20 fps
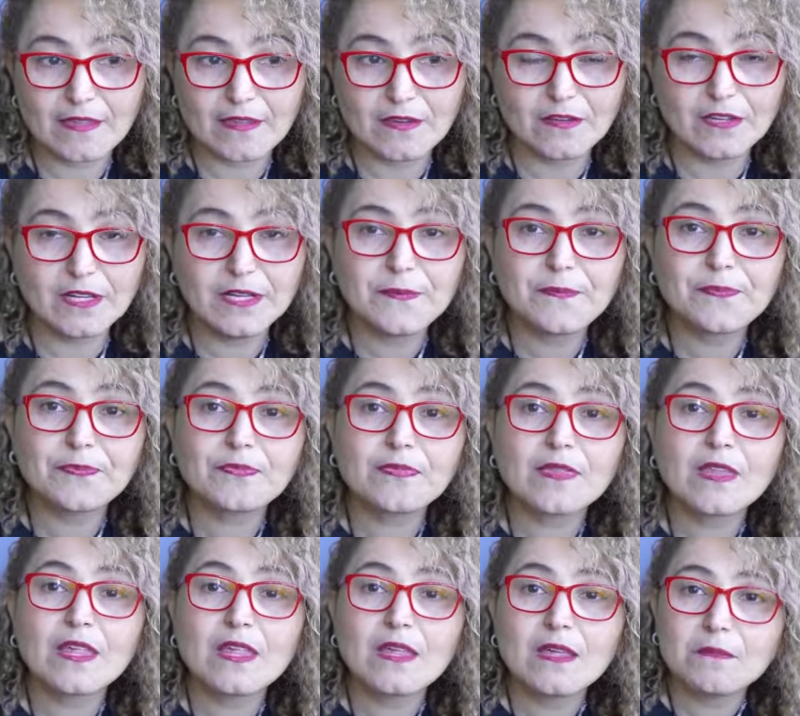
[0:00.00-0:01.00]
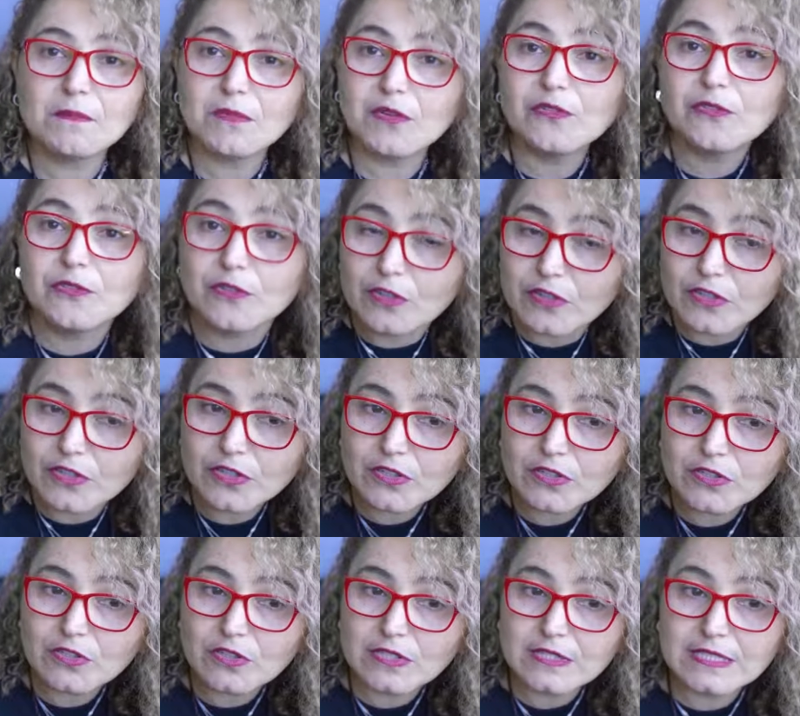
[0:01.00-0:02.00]
Okay? Before
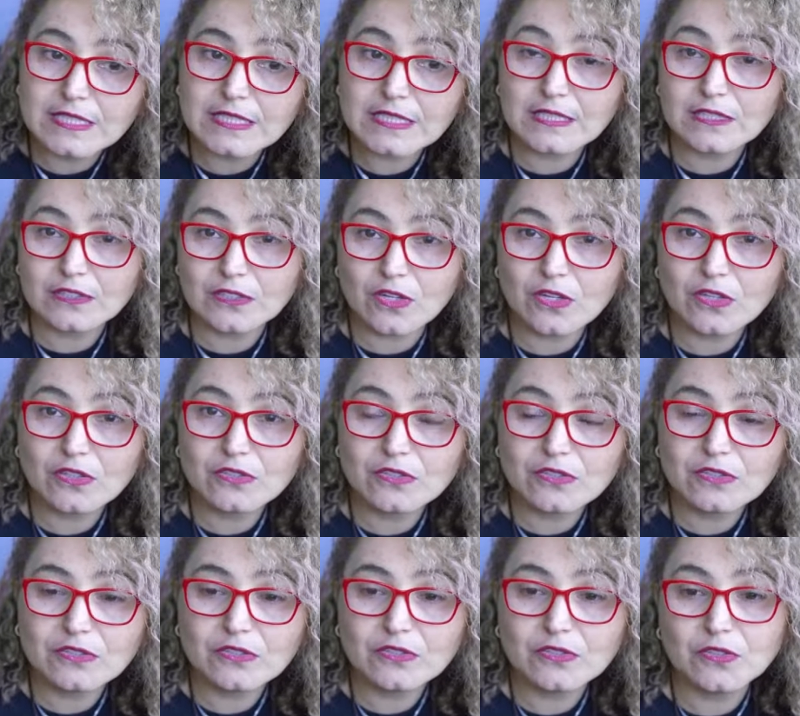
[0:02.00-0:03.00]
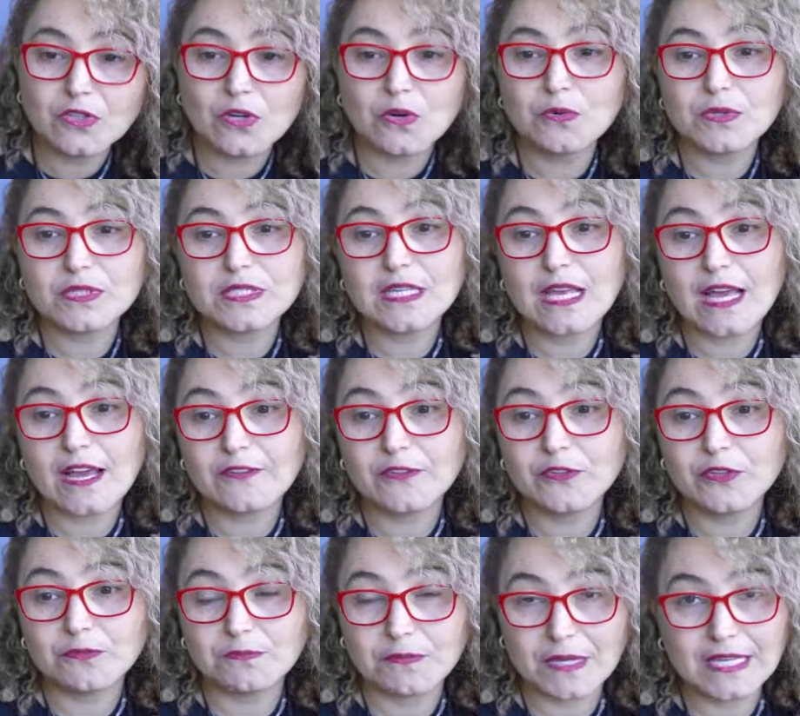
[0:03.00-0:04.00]
you go and see a doctor, you always
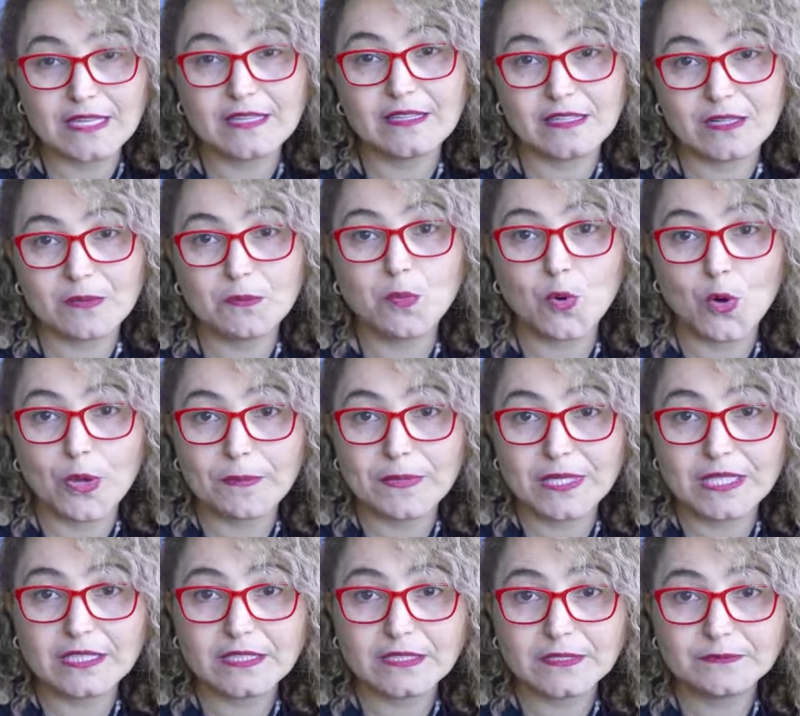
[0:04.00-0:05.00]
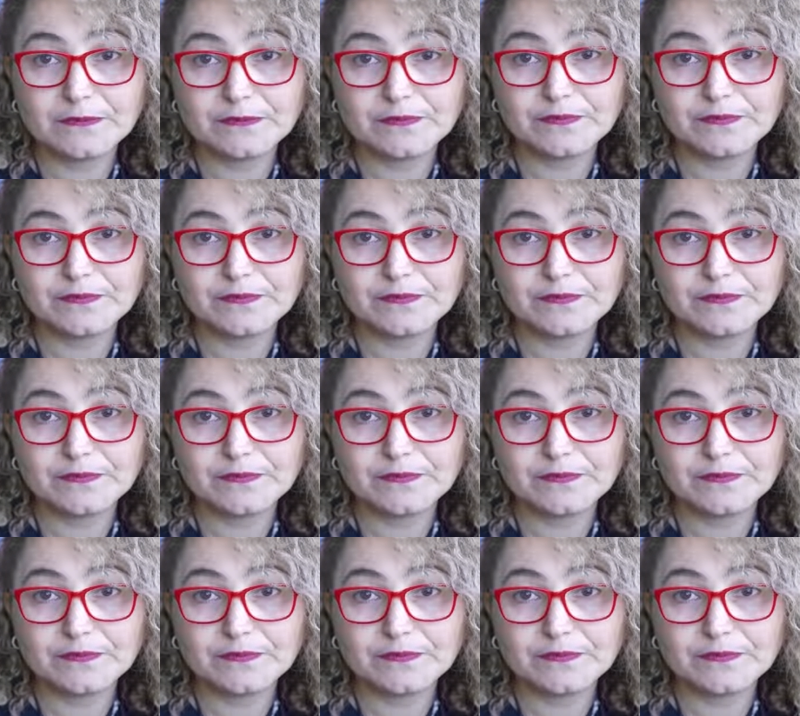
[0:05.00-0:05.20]
have to make an appointment.